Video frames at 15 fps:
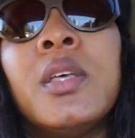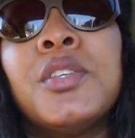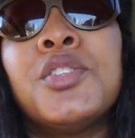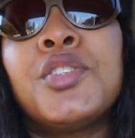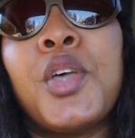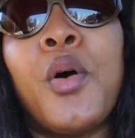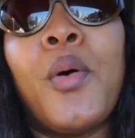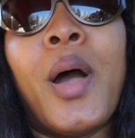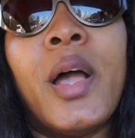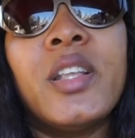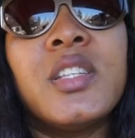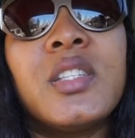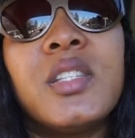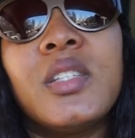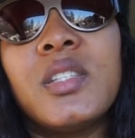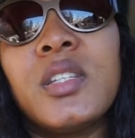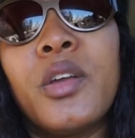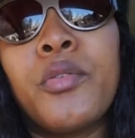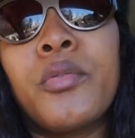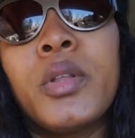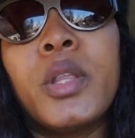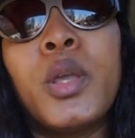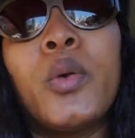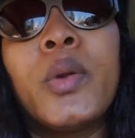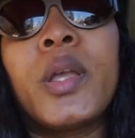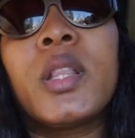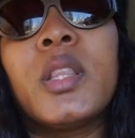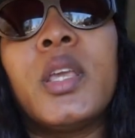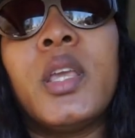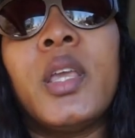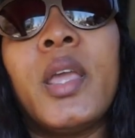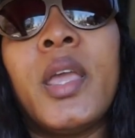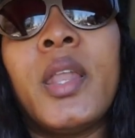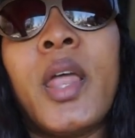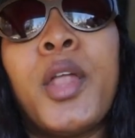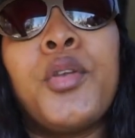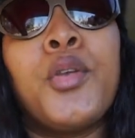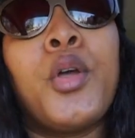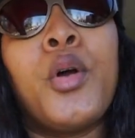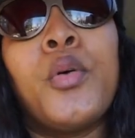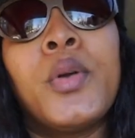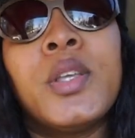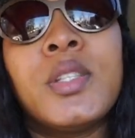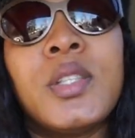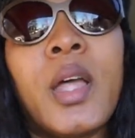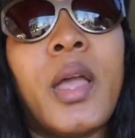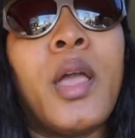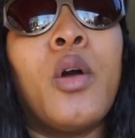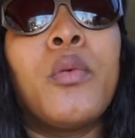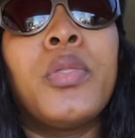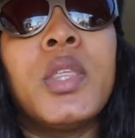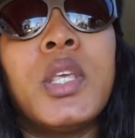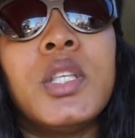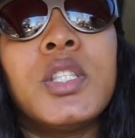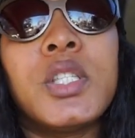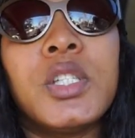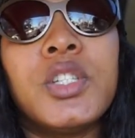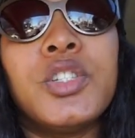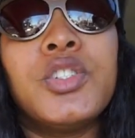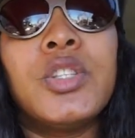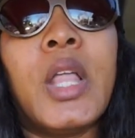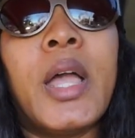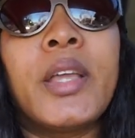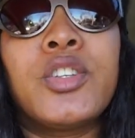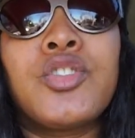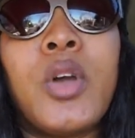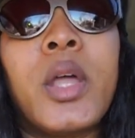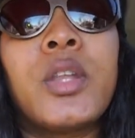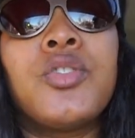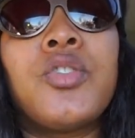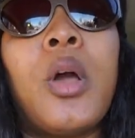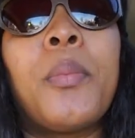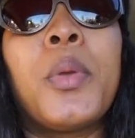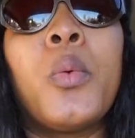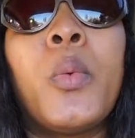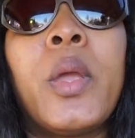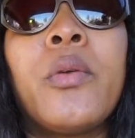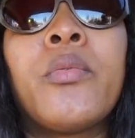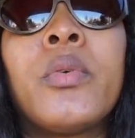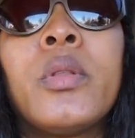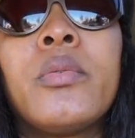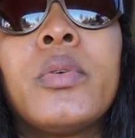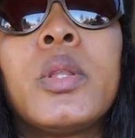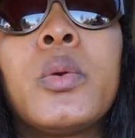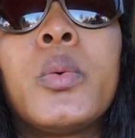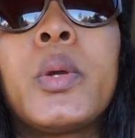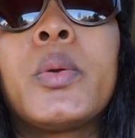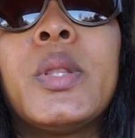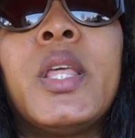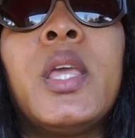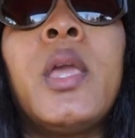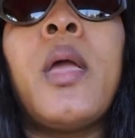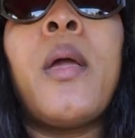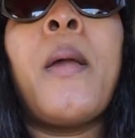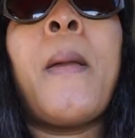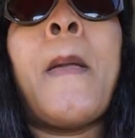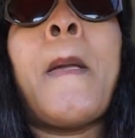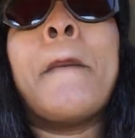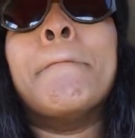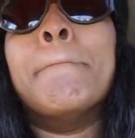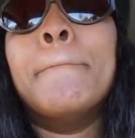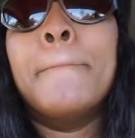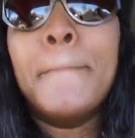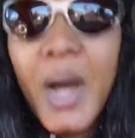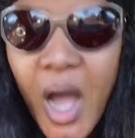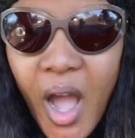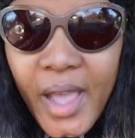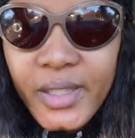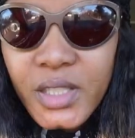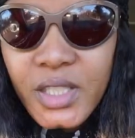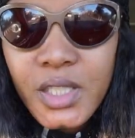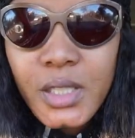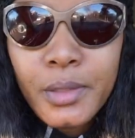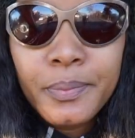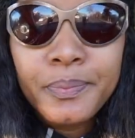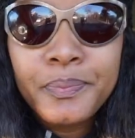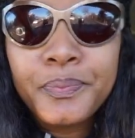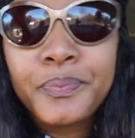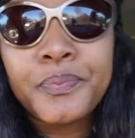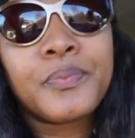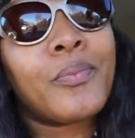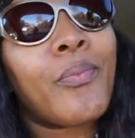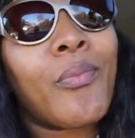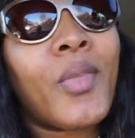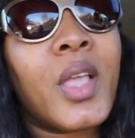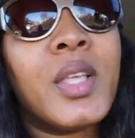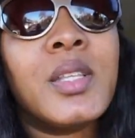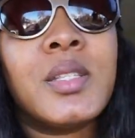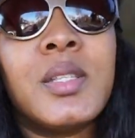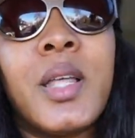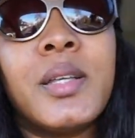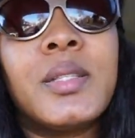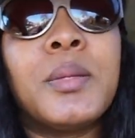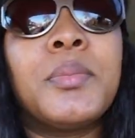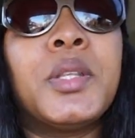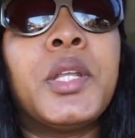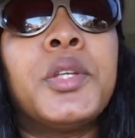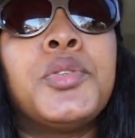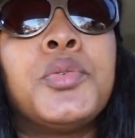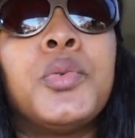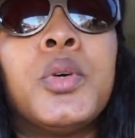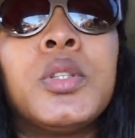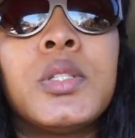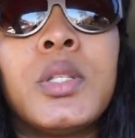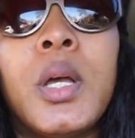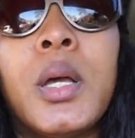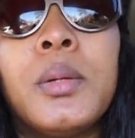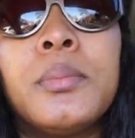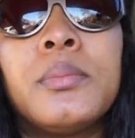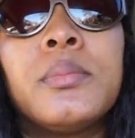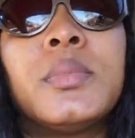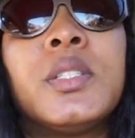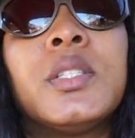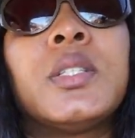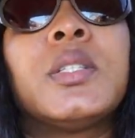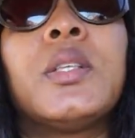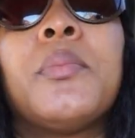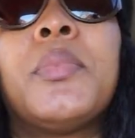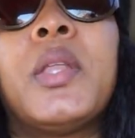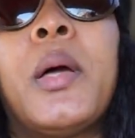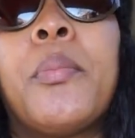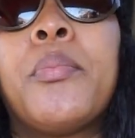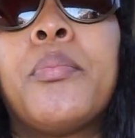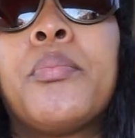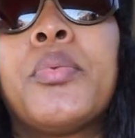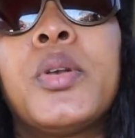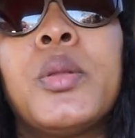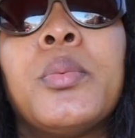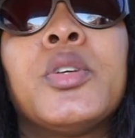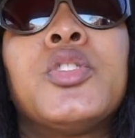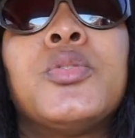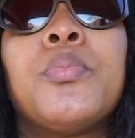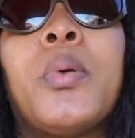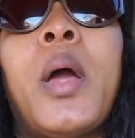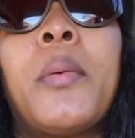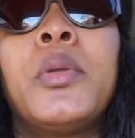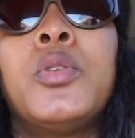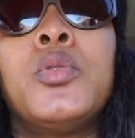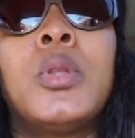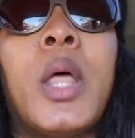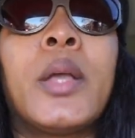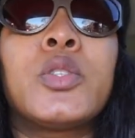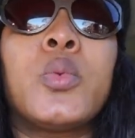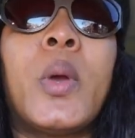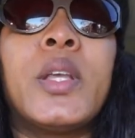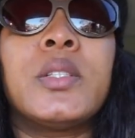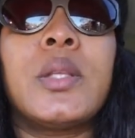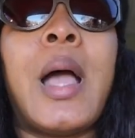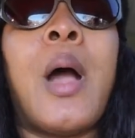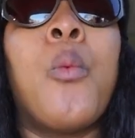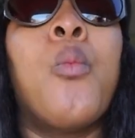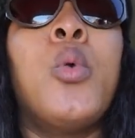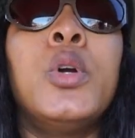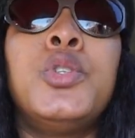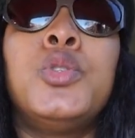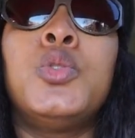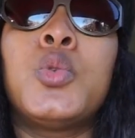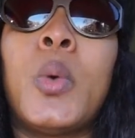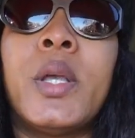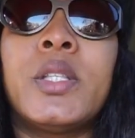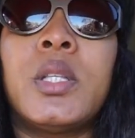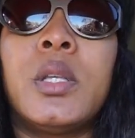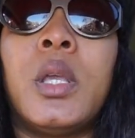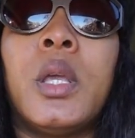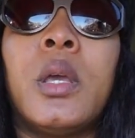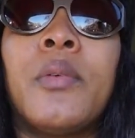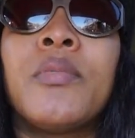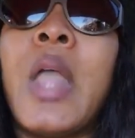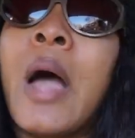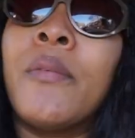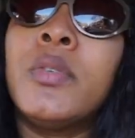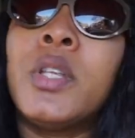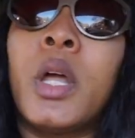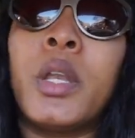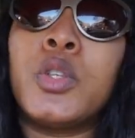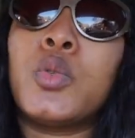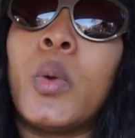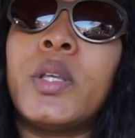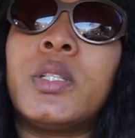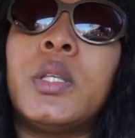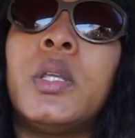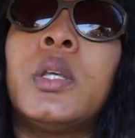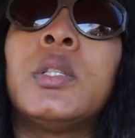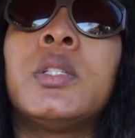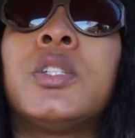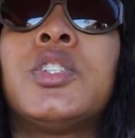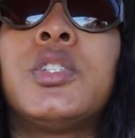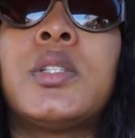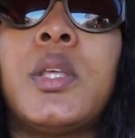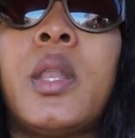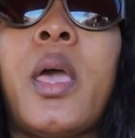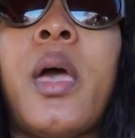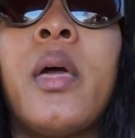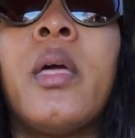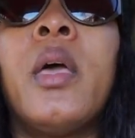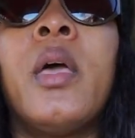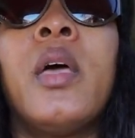so I just need something really quickly, and I know it's not healthy to like try to drop your weight really, really quickly, but it's not something I do all the time. This is something I pretty much probably do like twice. I would do twice a year. I've done it twice a year. Let's just say that.